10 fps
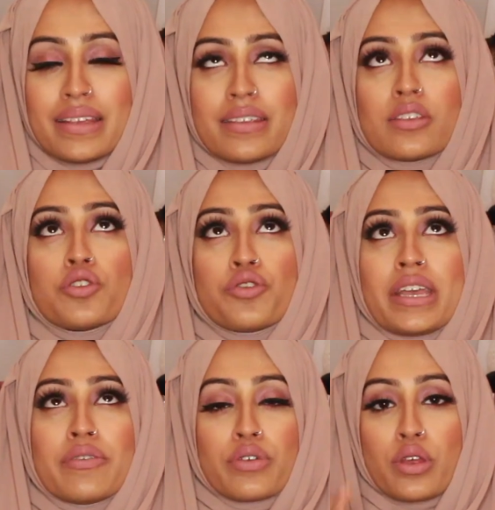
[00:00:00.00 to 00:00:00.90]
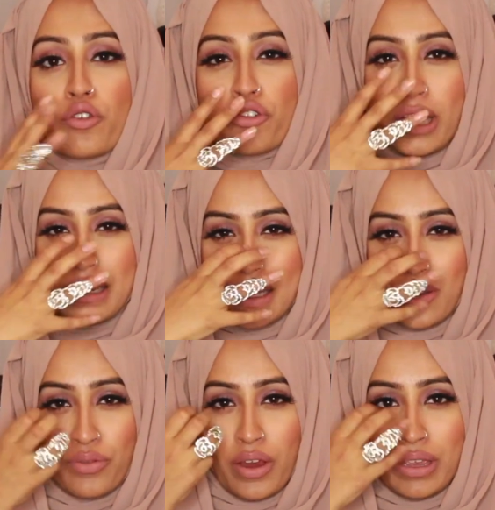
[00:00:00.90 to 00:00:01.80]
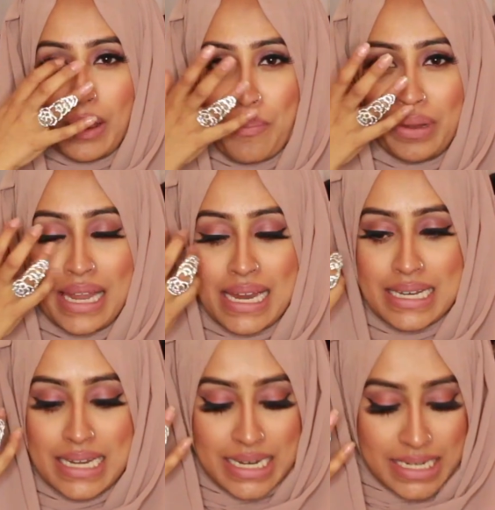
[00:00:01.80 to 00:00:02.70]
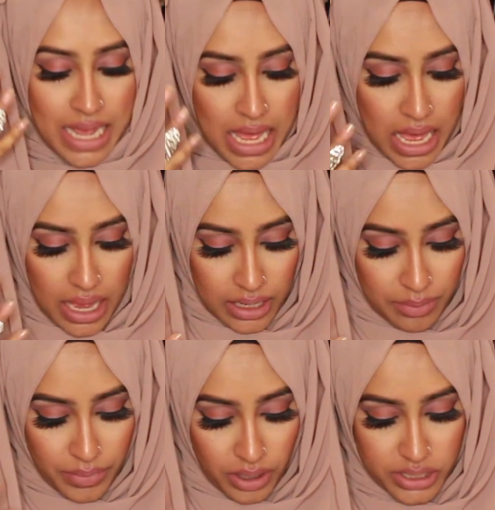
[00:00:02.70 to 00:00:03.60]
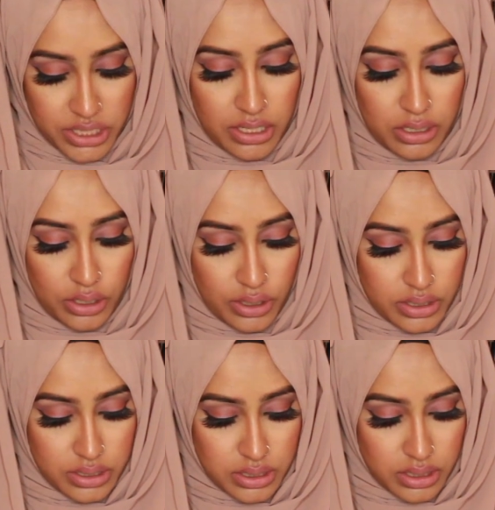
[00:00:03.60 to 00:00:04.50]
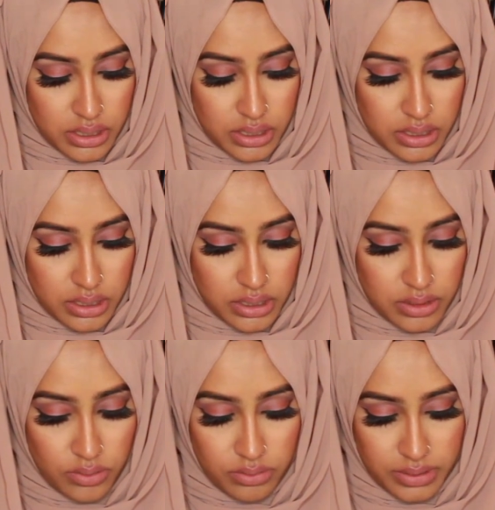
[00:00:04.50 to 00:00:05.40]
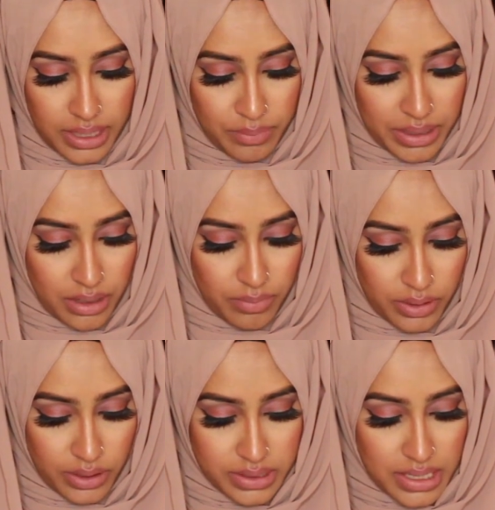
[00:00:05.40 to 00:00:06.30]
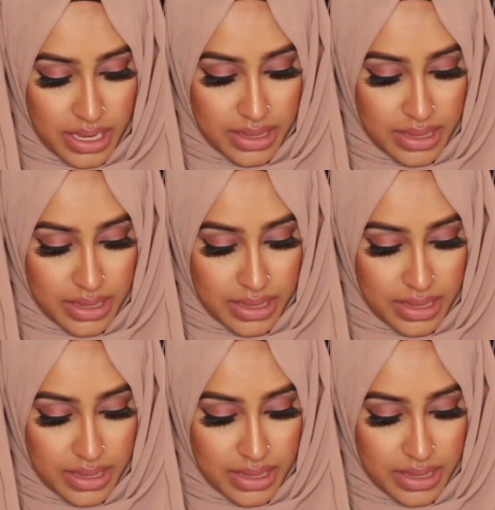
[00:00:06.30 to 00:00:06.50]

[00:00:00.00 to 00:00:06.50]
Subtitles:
This is great for creating very blended eyeshadow looks, or yeah, makeup looks.